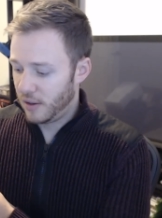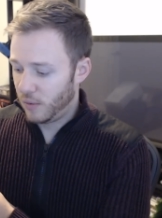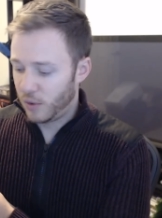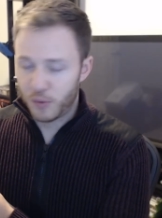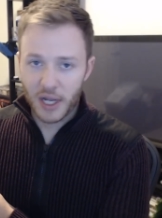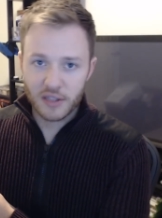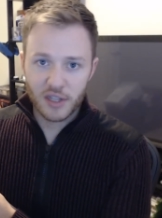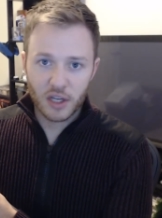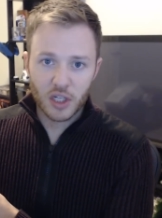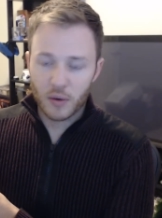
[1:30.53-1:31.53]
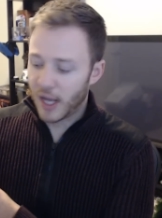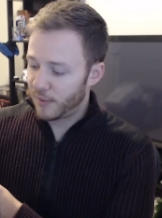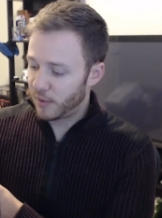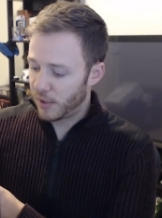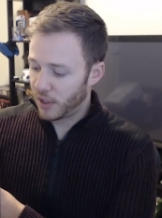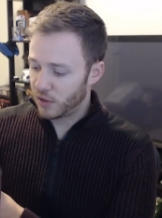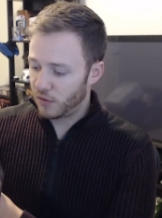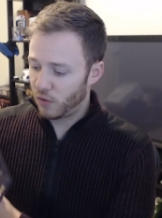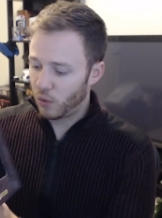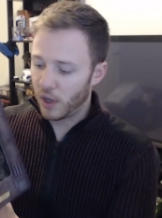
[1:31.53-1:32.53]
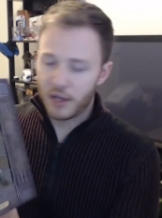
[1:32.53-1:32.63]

which begins next year with Captain America Civil War.